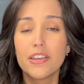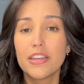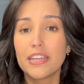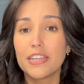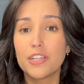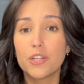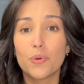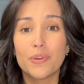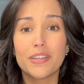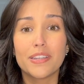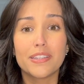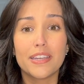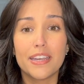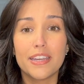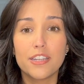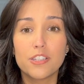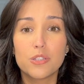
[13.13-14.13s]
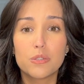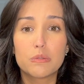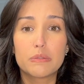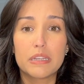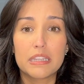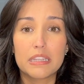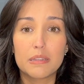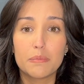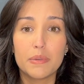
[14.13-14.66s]
engaged
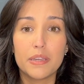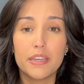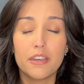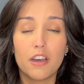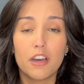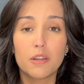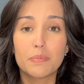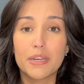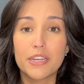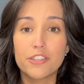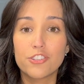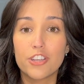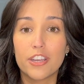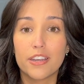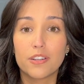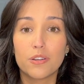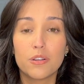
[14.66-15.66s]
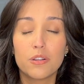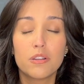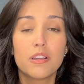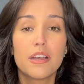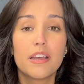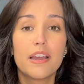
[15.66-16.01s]
with me on my channel.